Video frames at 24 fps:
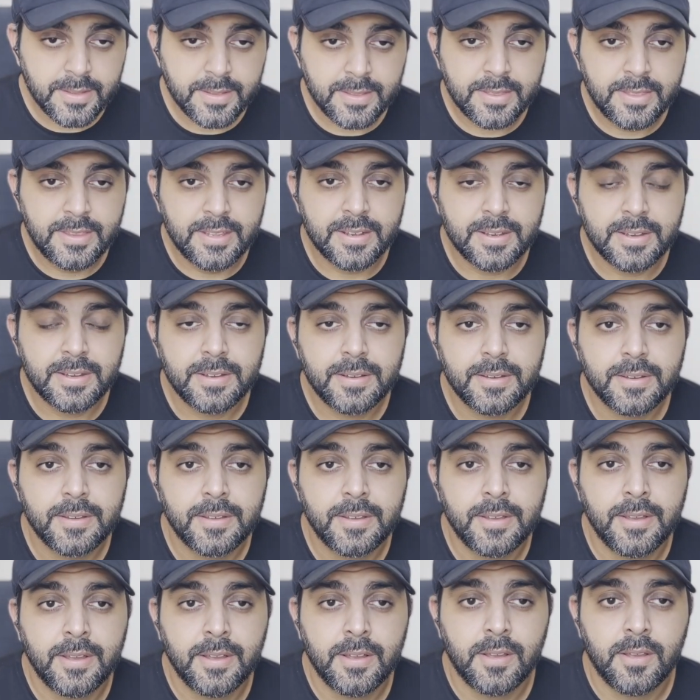the
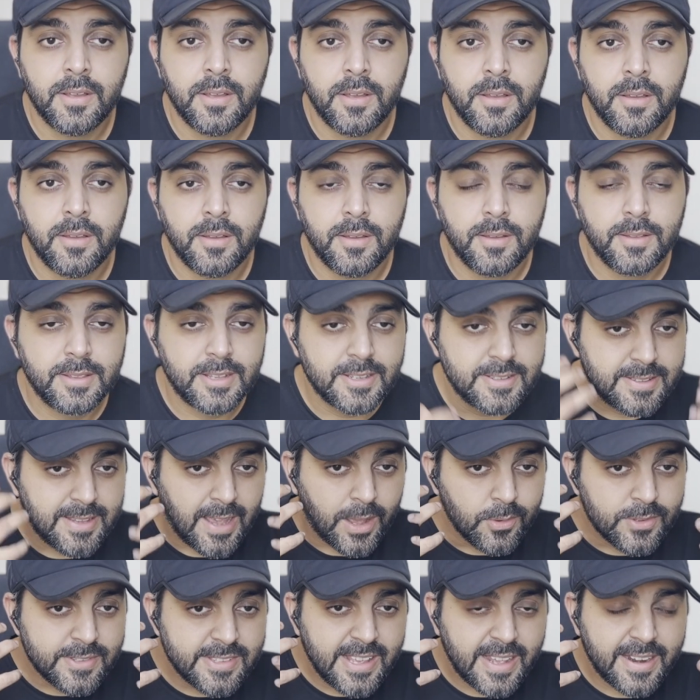
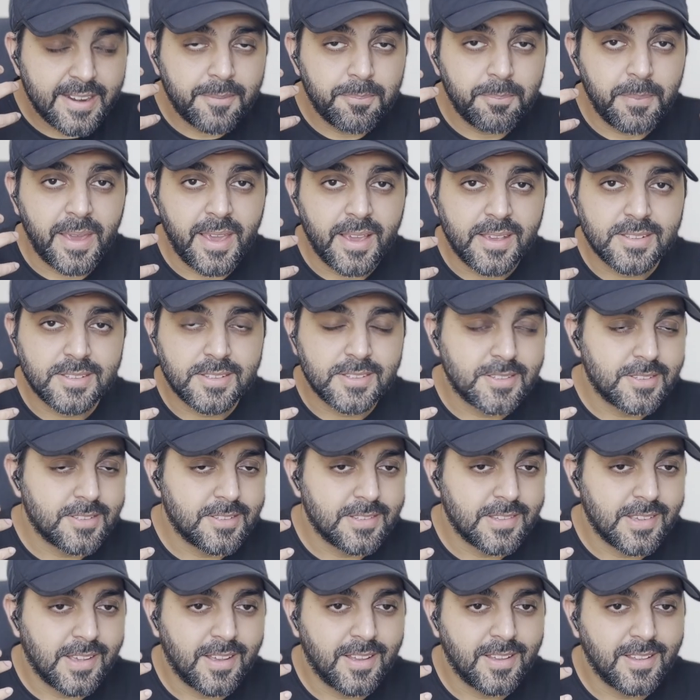sounds that it makes,
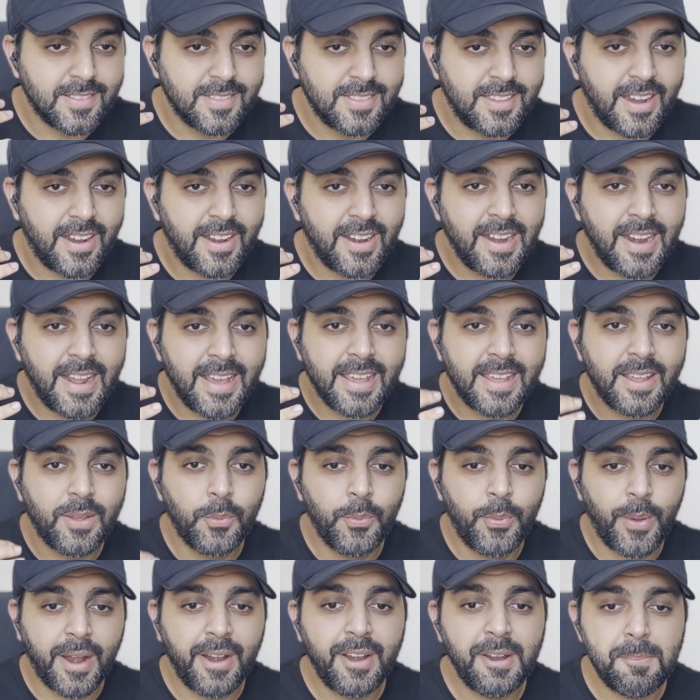they're like
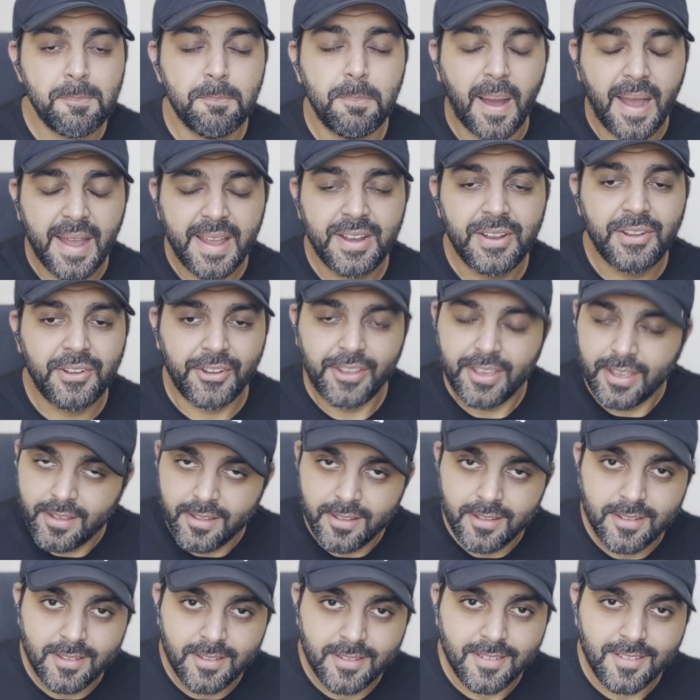very binary.
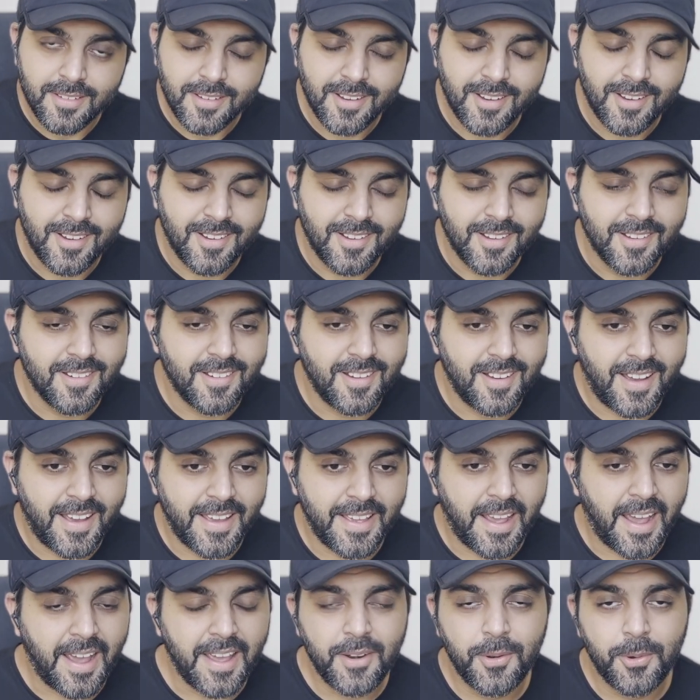
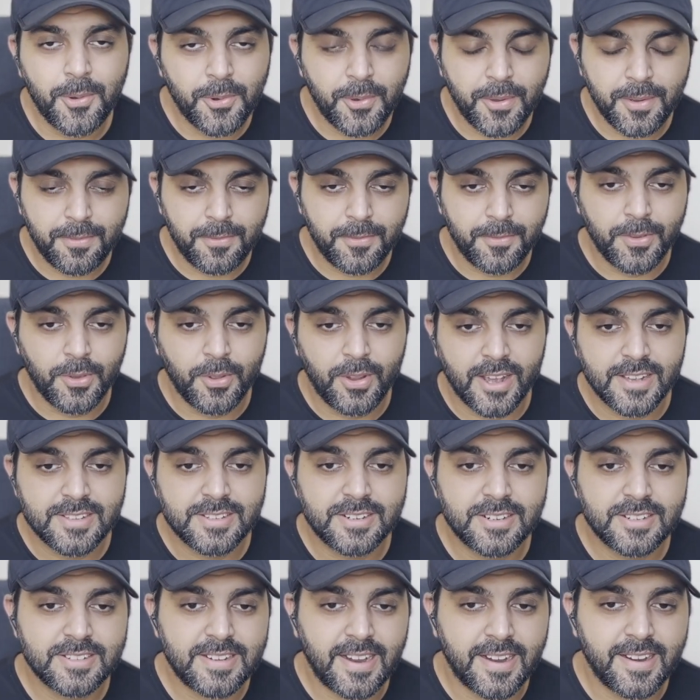I don't know if you guys
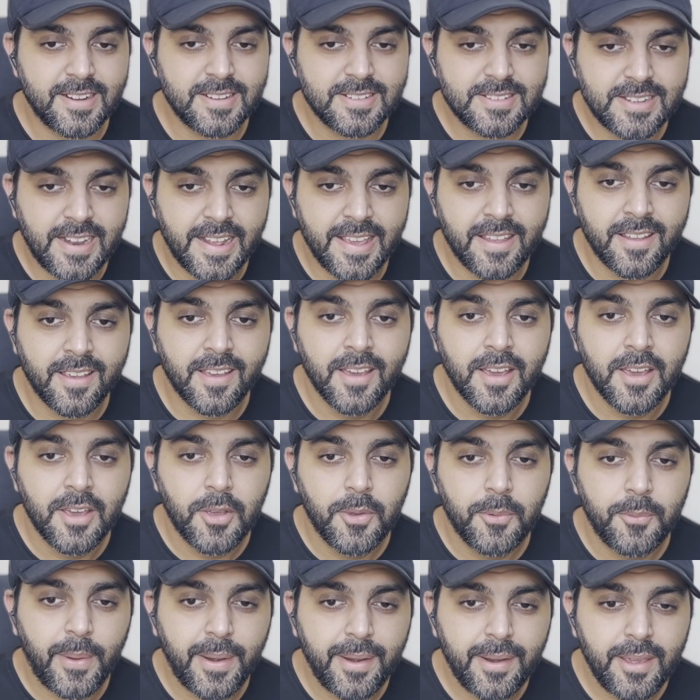understand. It's like
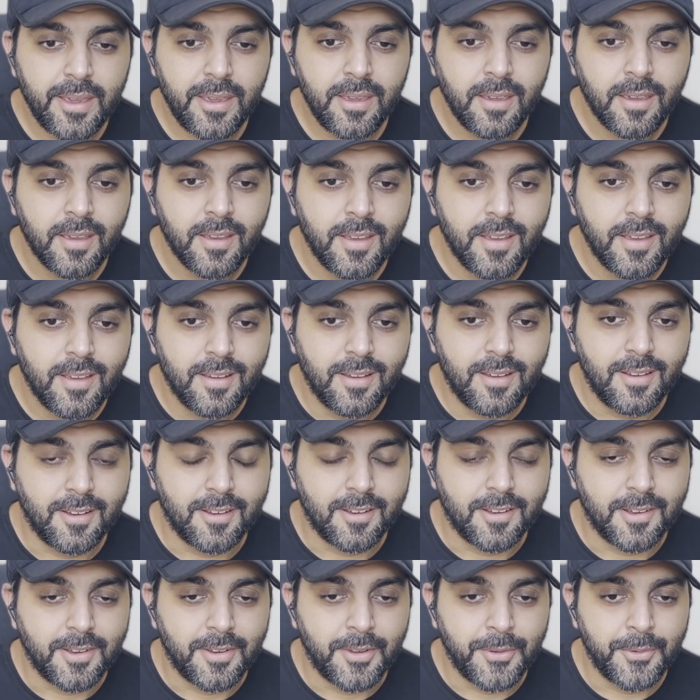very
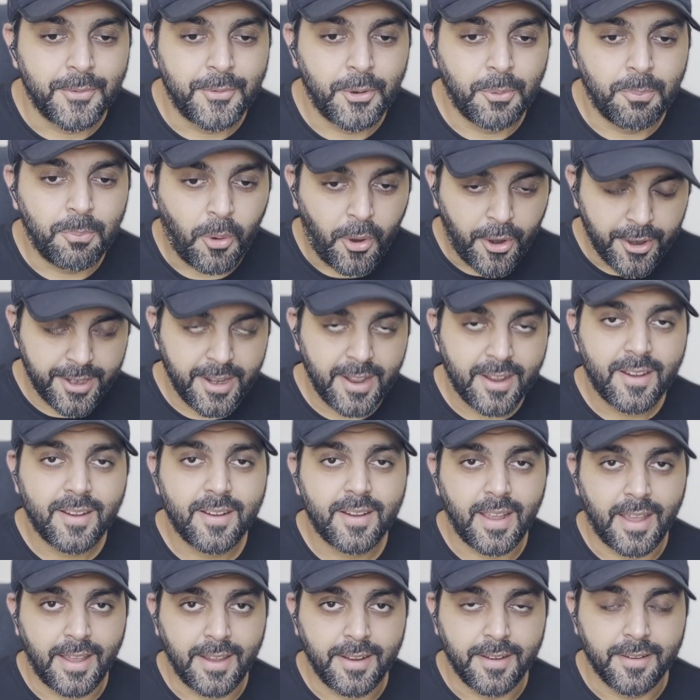robotic
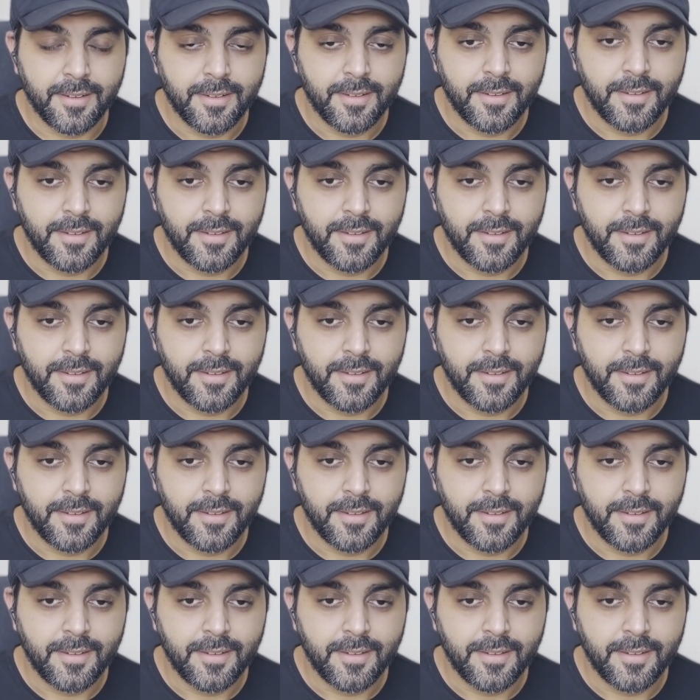kind.